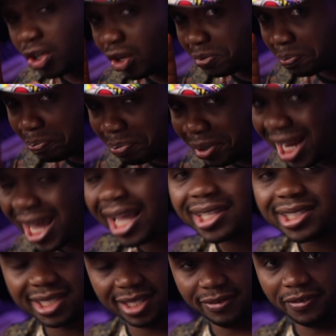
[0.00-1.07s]
got
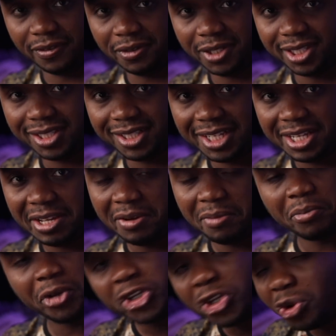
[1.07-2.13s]
blasted for it.
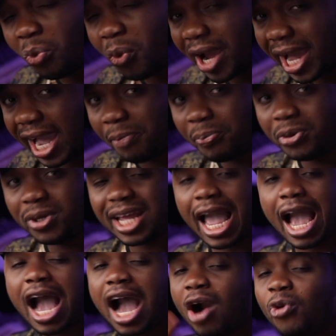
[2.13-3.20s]
But you know what happened?
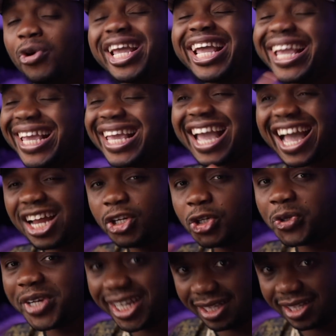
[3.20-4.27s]
How he
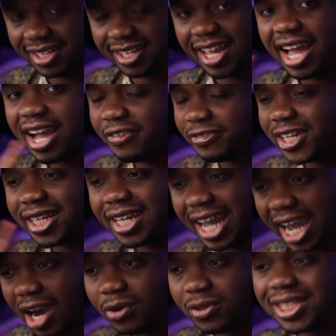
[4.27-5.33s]
handled it after the
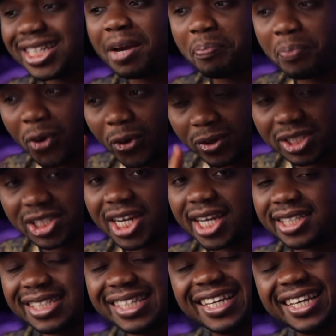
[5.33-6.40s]
house? He
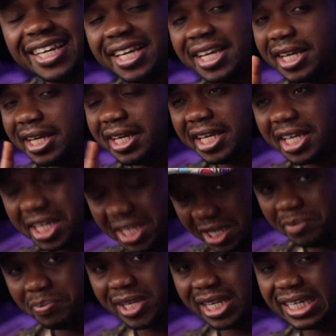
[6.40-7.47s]
apologized
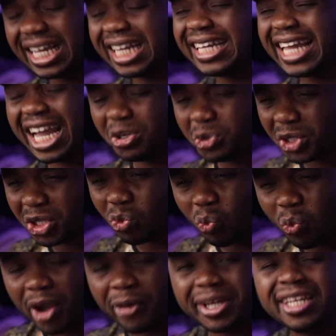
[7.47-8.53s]
immediately, and he handled it
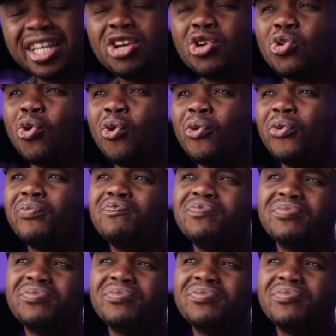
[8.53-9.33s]
well. He didn't go